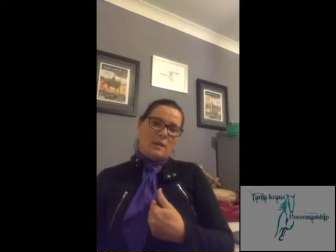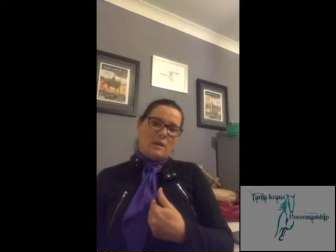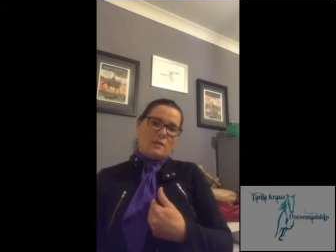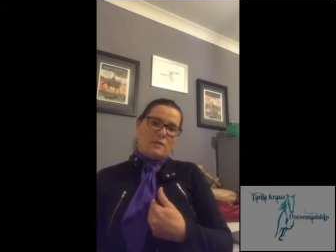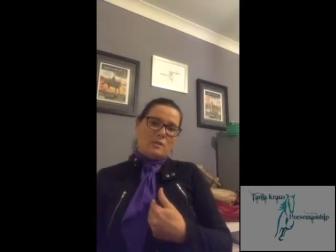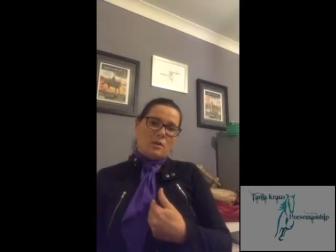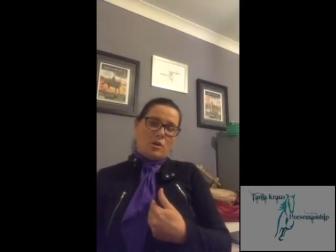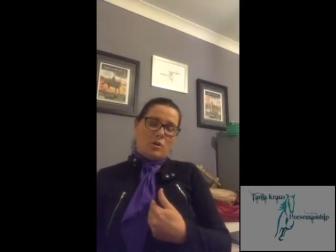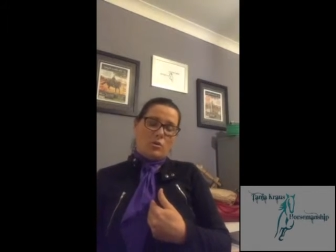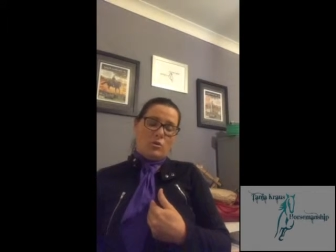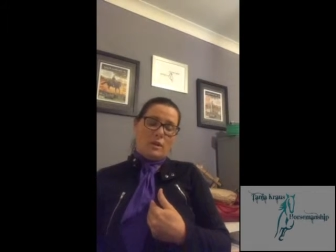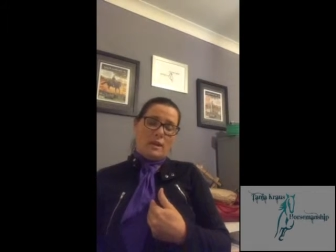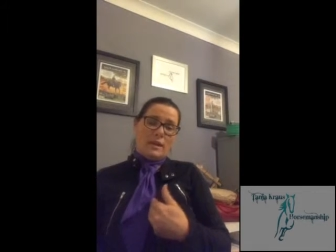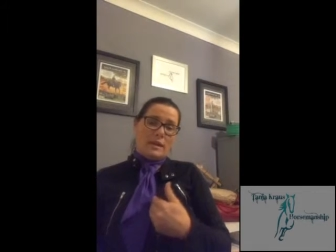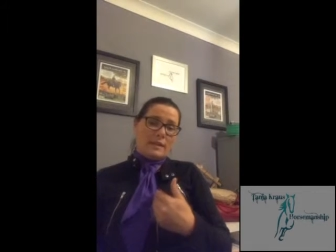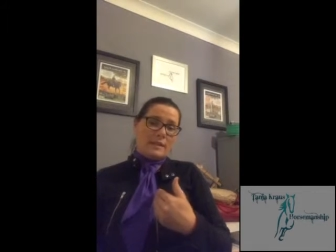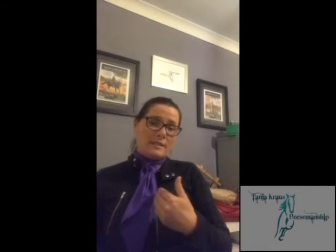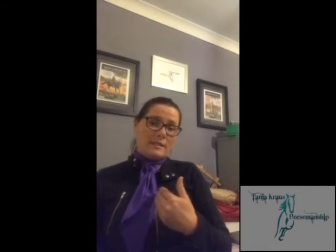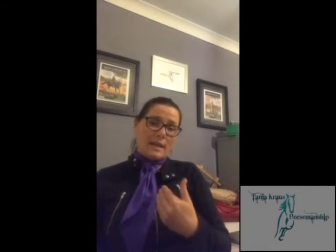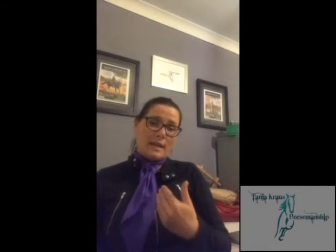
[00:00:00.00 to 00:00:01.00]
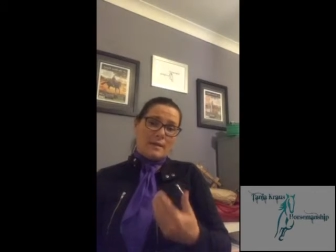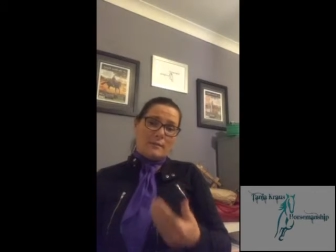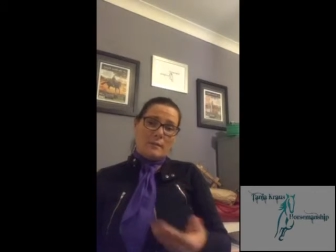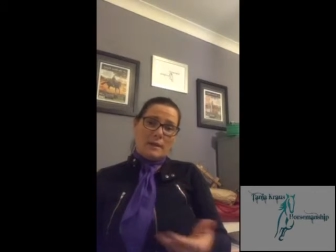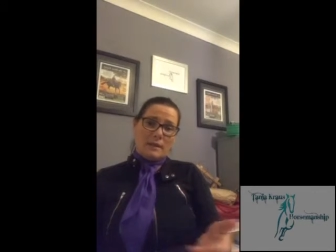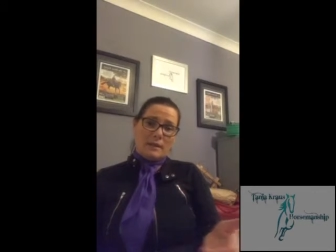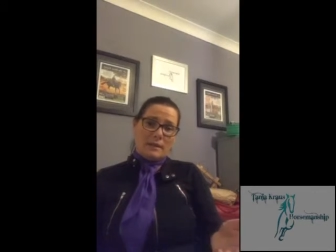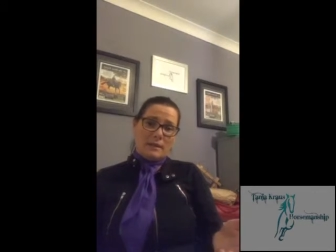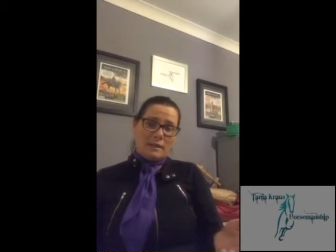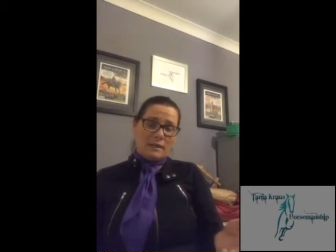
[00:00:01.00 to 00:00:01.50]
So it can take
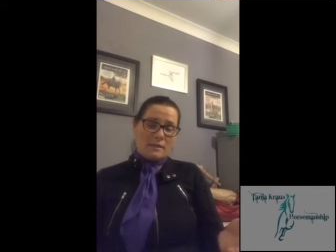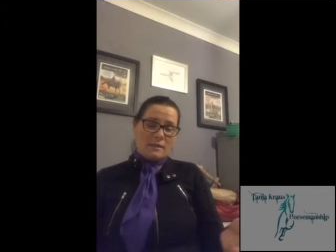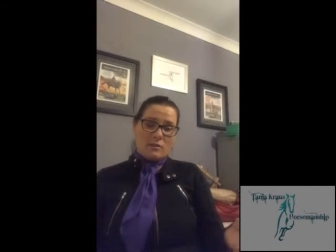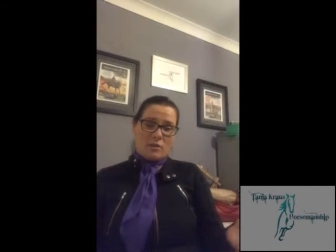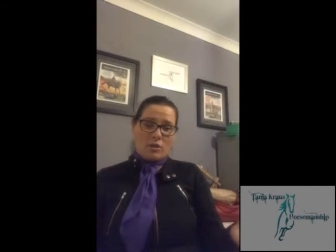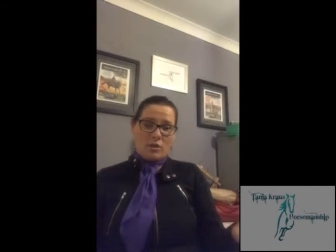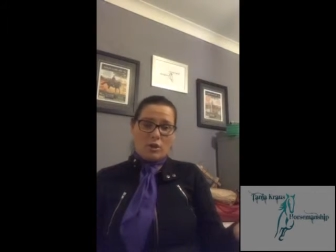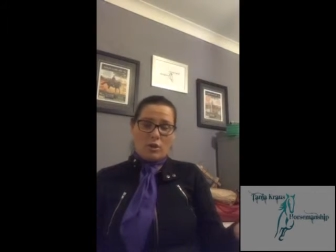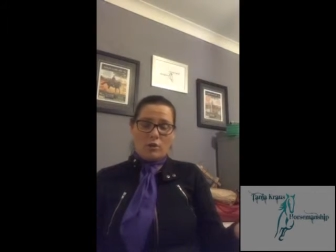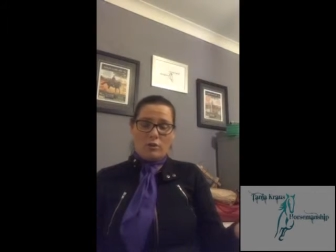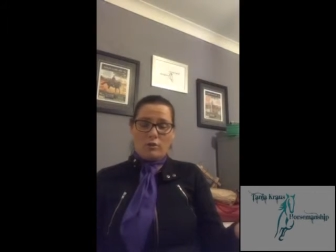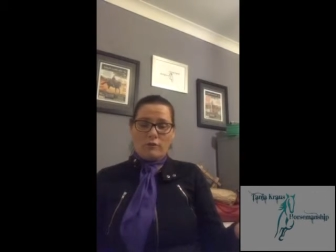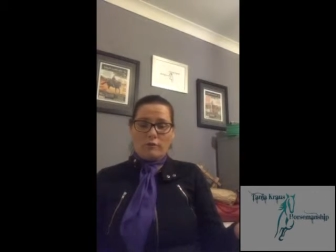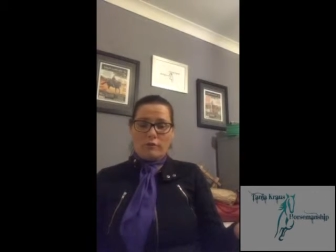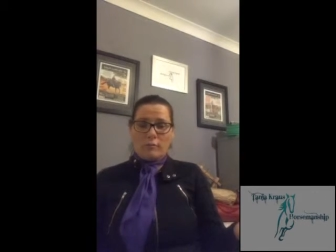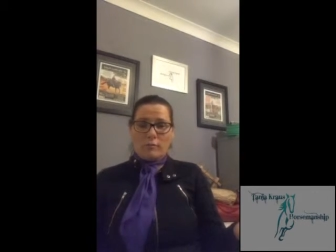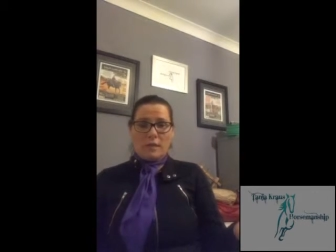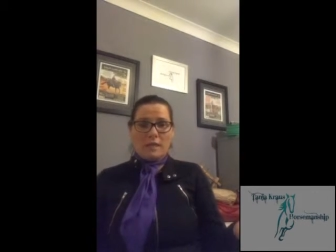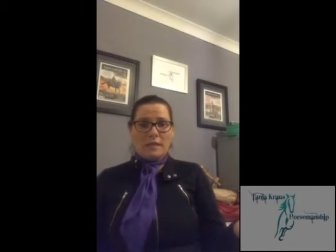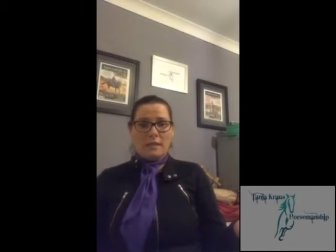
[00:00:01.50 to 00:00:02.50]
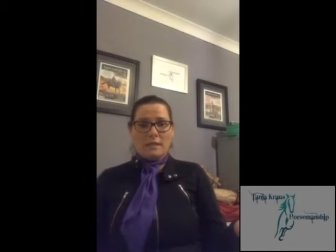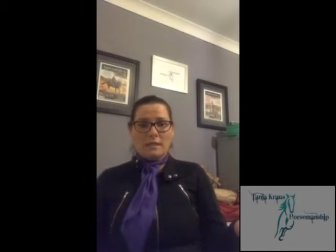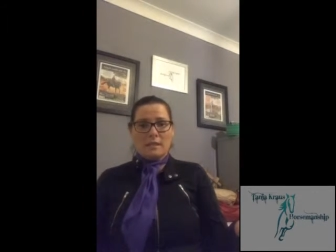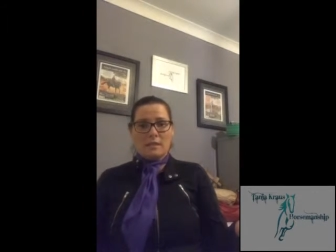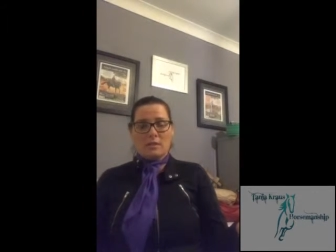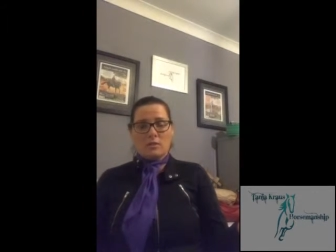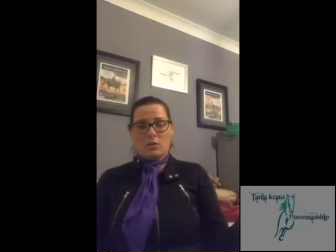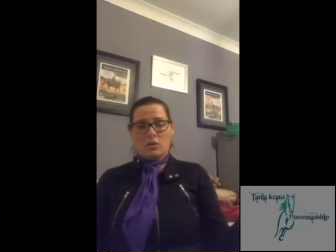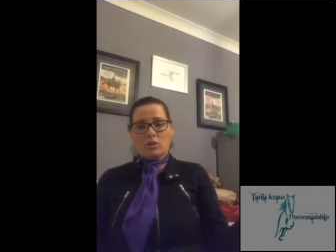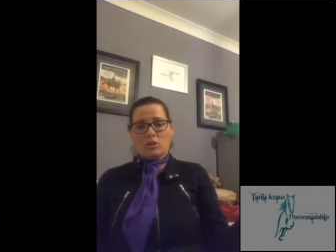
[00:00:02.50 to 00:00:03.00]
many years. I know that for many
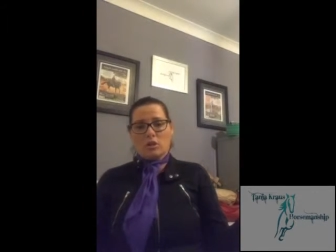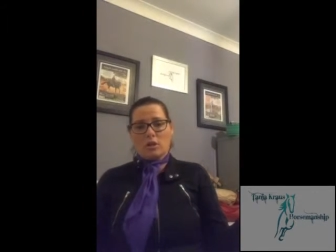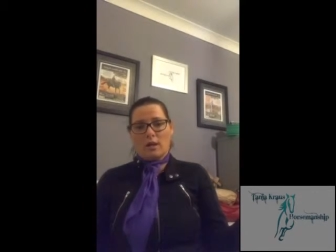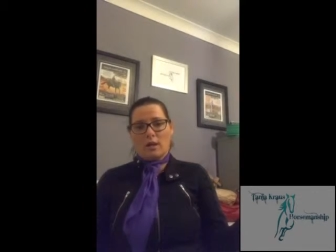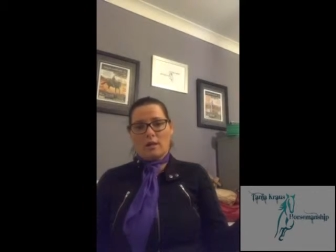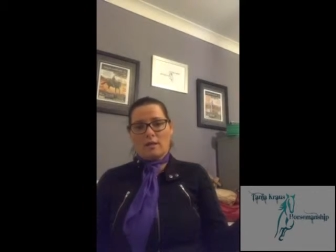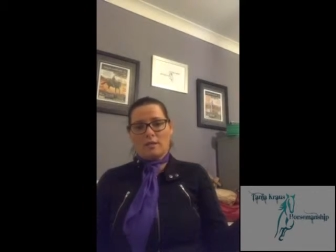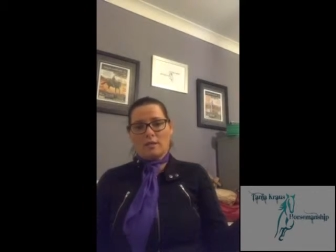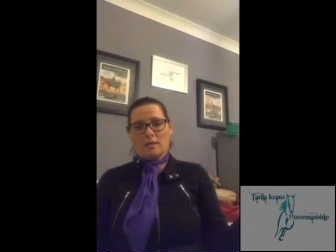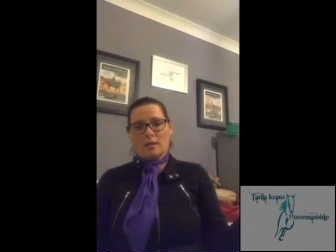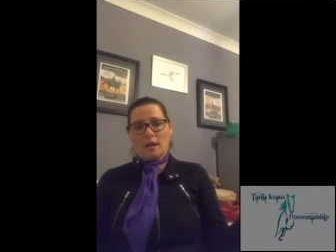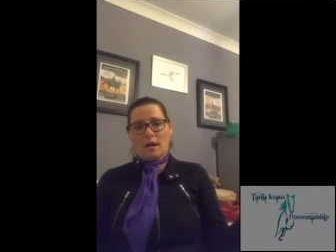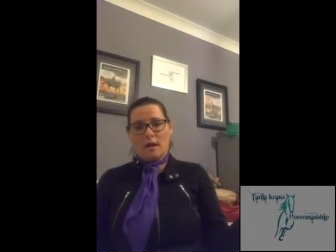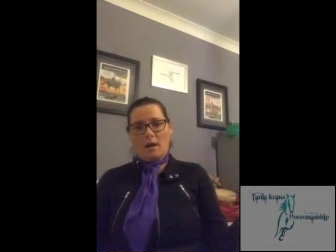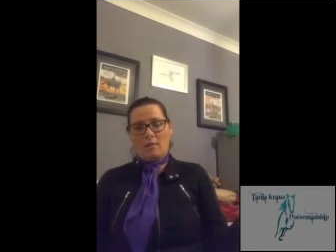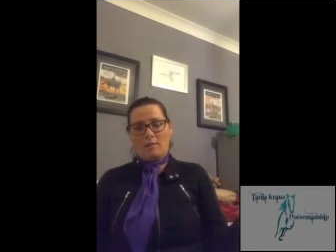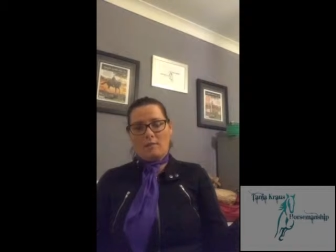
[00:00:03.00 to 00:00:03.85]
years I trained